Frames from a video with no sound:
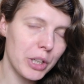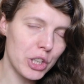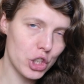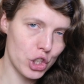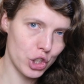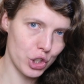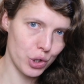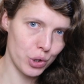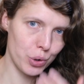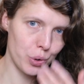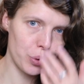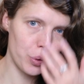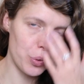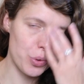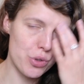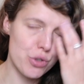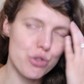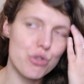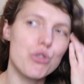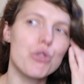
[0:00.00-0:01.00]

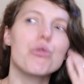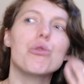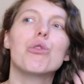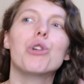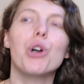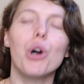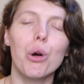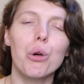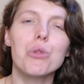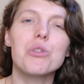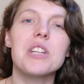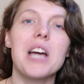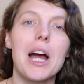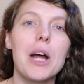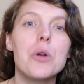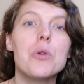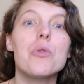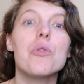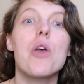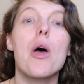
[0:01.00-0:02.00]
choose to go
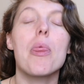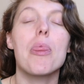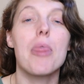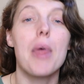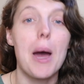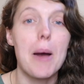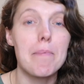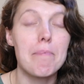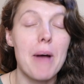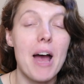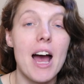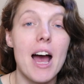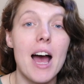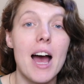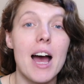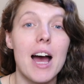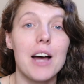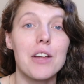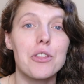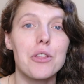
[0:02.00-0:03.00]
down that
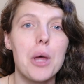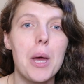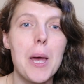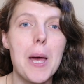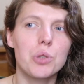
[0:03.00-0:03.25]
path.